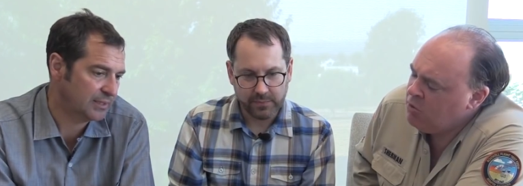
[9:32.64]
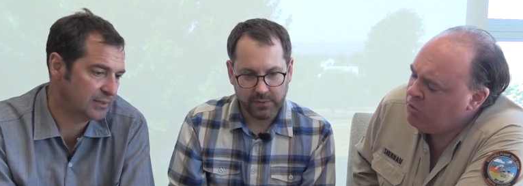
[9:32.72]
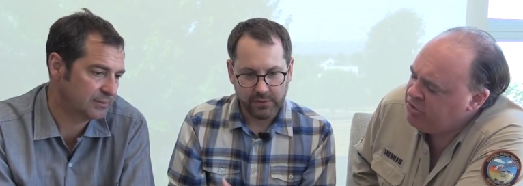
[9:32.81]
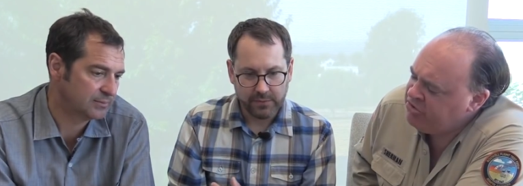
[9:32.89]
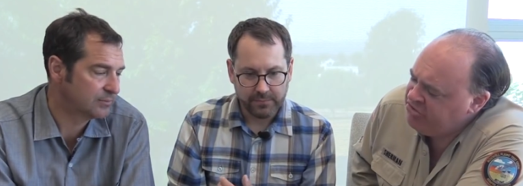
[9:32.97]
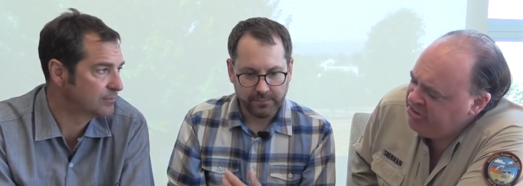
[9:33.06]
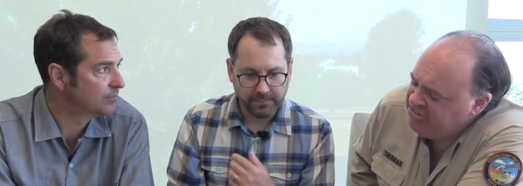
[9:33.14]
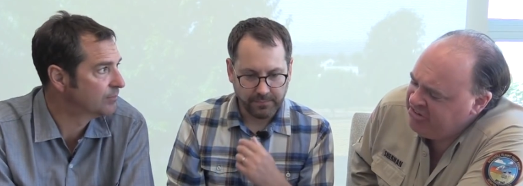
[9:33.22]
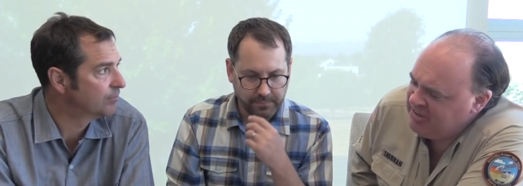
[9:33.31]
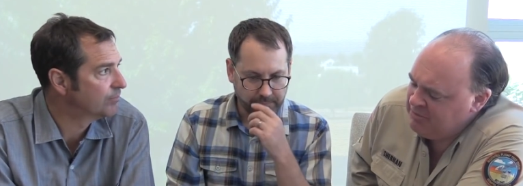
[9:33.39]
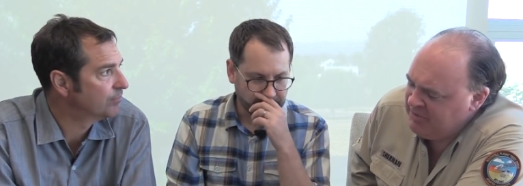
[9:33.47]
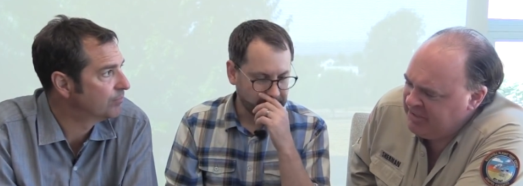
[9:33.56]
Speaker 1: Well, Jason,
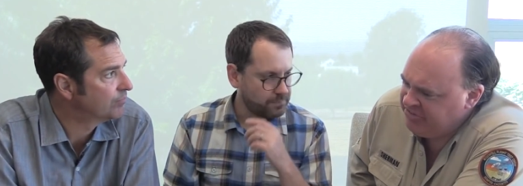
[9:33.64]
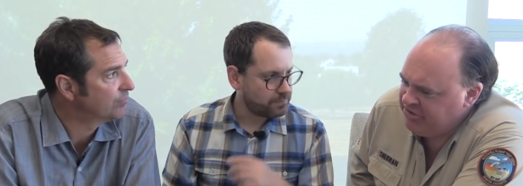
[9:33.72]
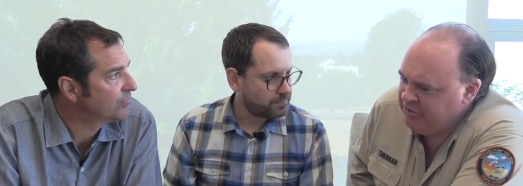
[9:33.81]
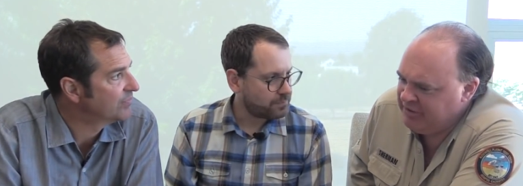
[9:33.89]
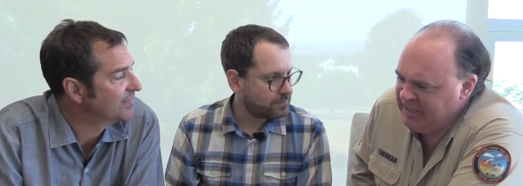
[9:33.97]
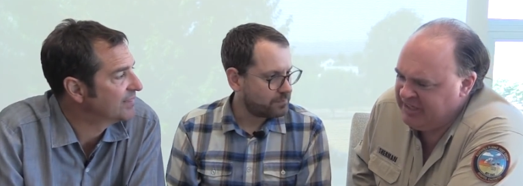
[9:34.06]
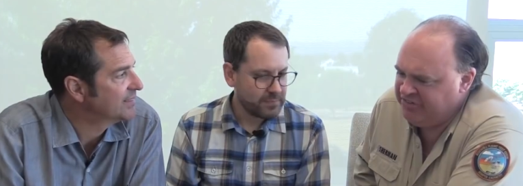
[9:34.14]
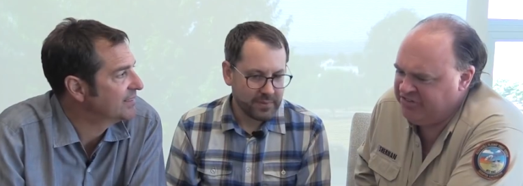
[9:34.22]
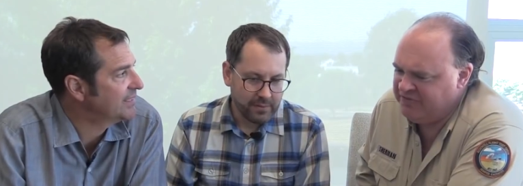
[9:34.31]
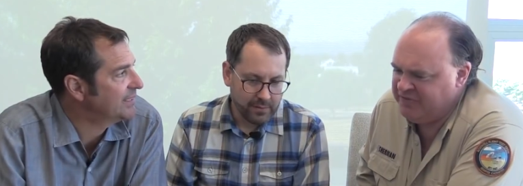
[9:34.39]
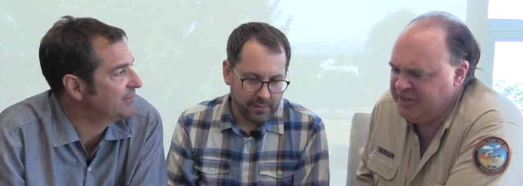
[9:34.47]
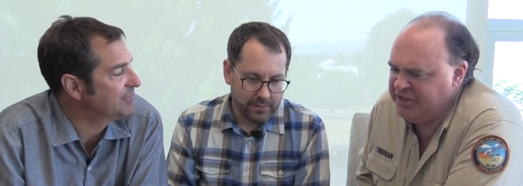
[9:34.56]
let me ask you again, as the
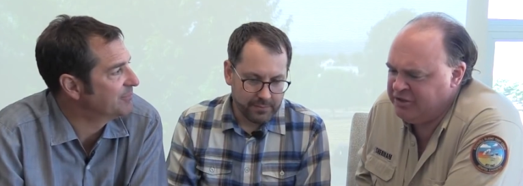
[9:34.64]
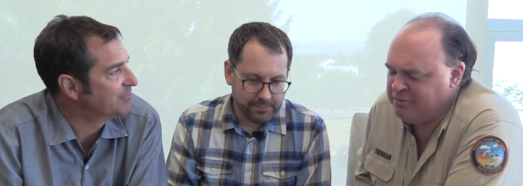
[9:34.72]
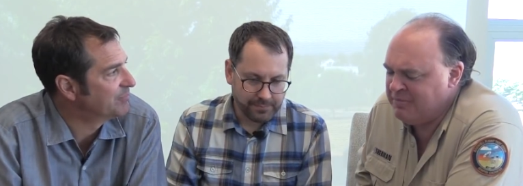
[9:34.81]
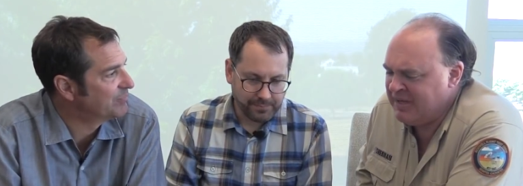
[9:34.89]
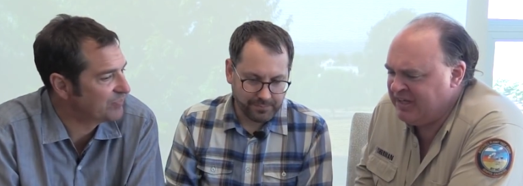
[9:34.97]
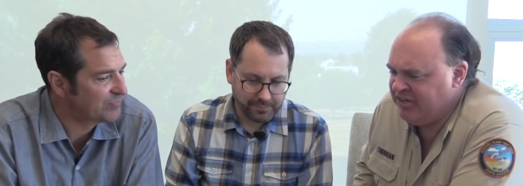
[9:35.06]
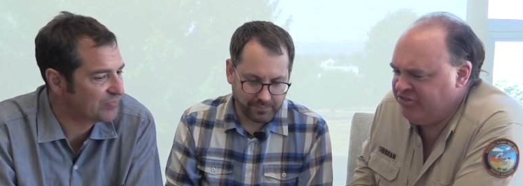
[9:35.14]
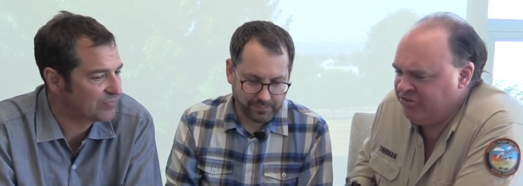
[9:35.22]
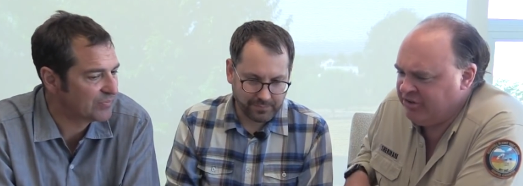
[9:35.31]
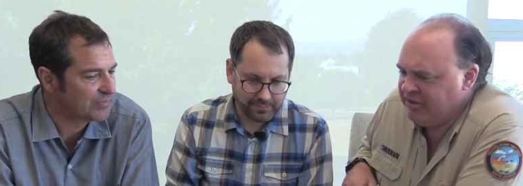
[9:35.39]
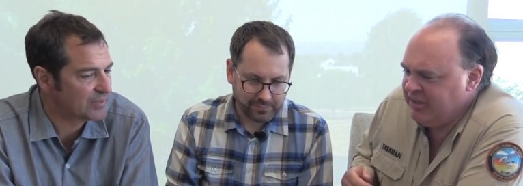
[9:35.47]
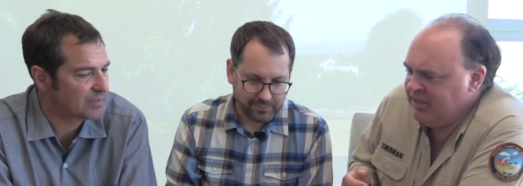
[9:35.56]
vineyard
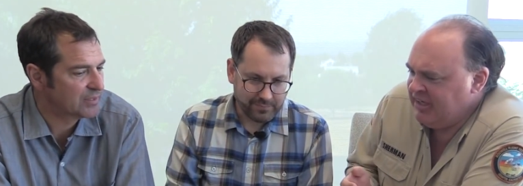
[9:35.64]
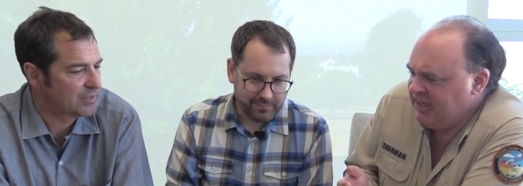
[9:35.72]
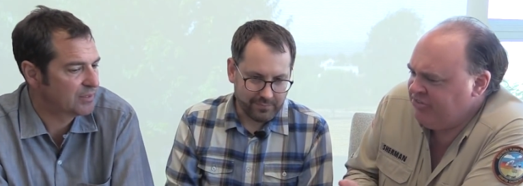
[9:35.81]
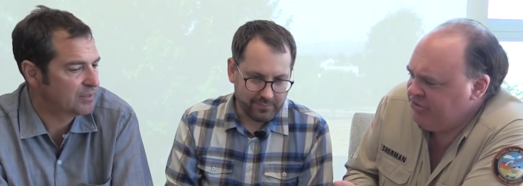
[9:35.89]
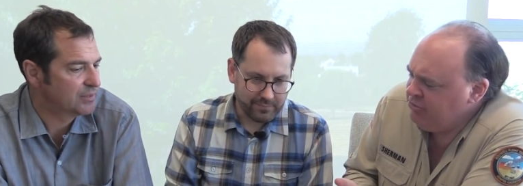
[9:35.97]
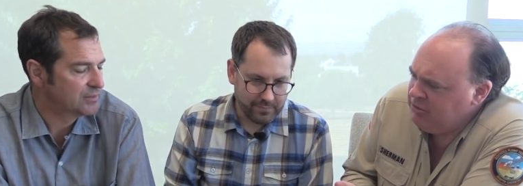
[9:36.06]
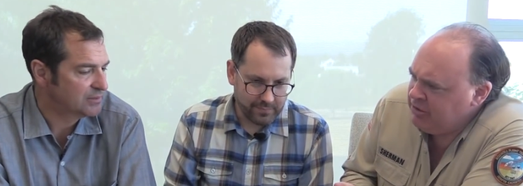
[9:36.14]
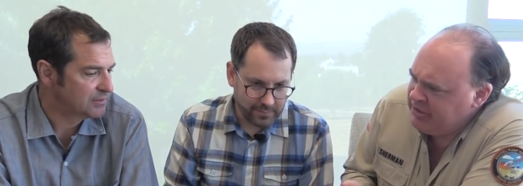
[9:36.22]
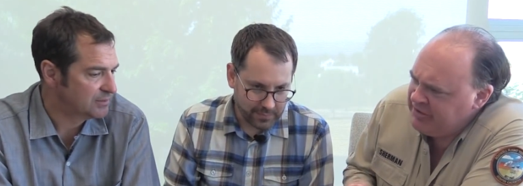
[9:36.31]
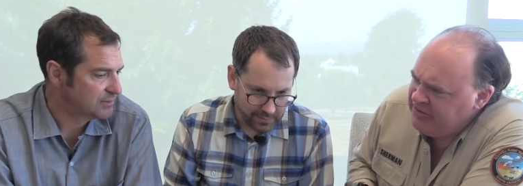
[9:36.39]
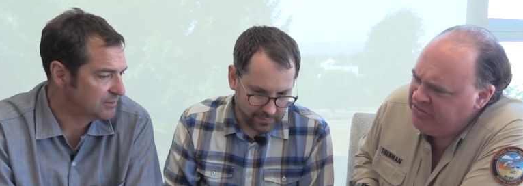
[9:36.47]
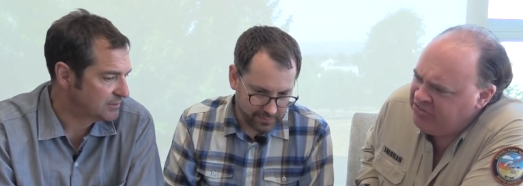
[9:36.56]
manager, as you look at
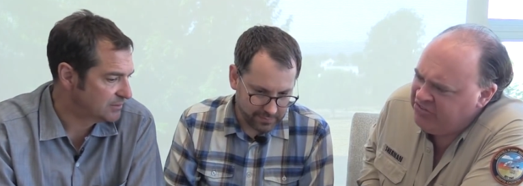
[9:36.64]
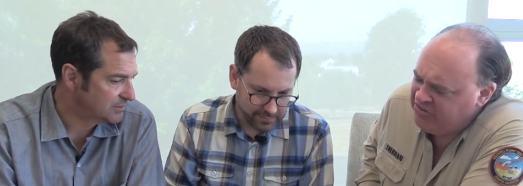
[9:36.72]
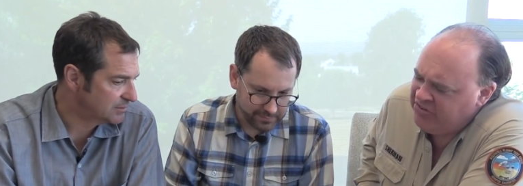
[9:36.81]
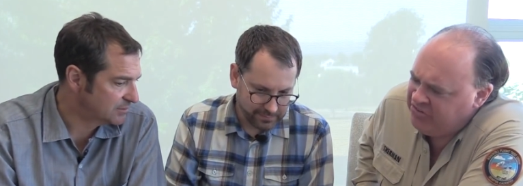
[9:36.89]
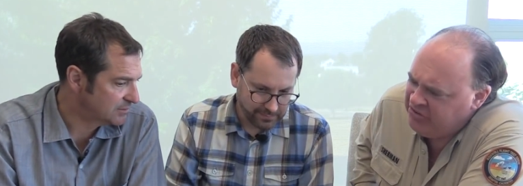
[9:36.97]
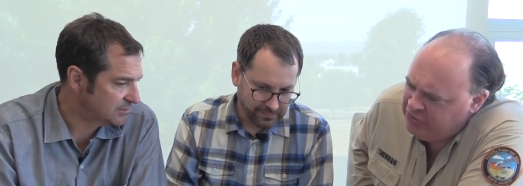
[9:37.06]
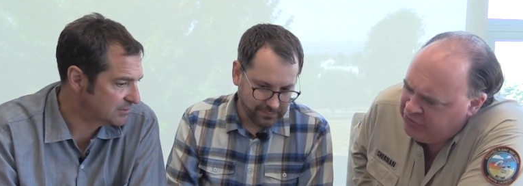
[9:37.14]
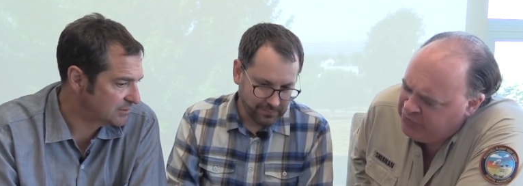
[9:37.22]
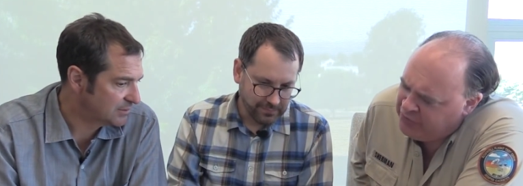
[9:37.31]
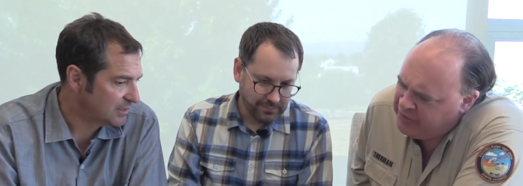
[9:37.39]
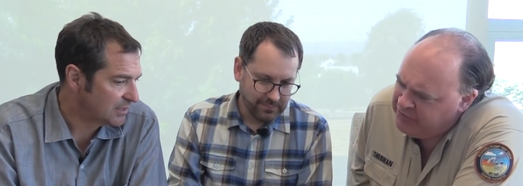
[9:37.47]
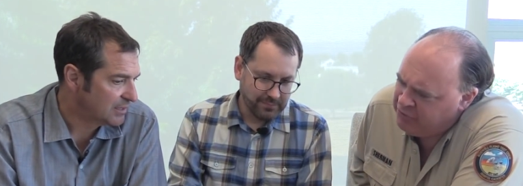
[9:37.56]
this, is this
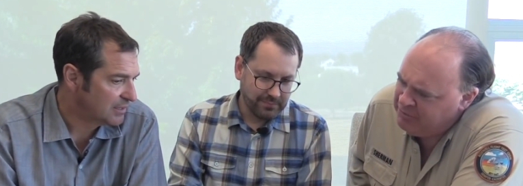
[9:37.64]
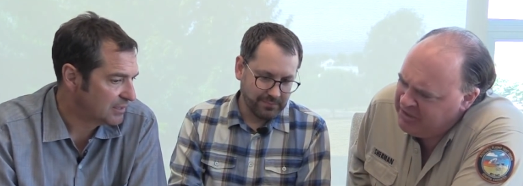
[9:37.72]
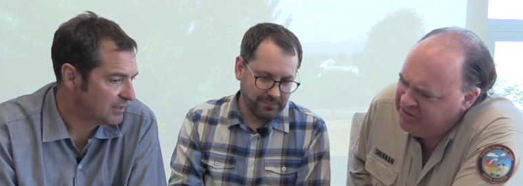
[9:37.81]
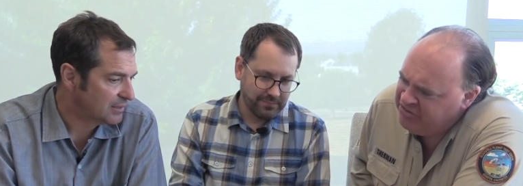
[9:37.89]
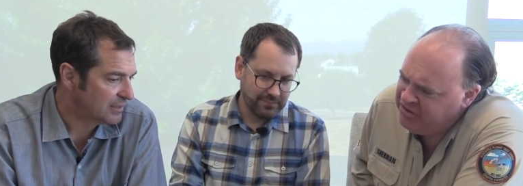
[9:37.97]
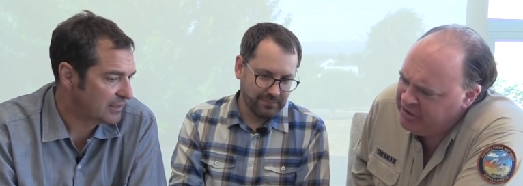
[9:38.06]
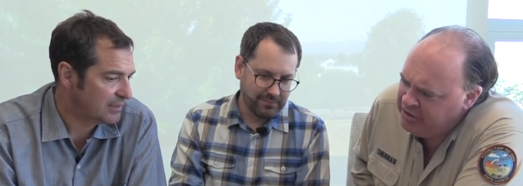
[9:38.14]
useful information to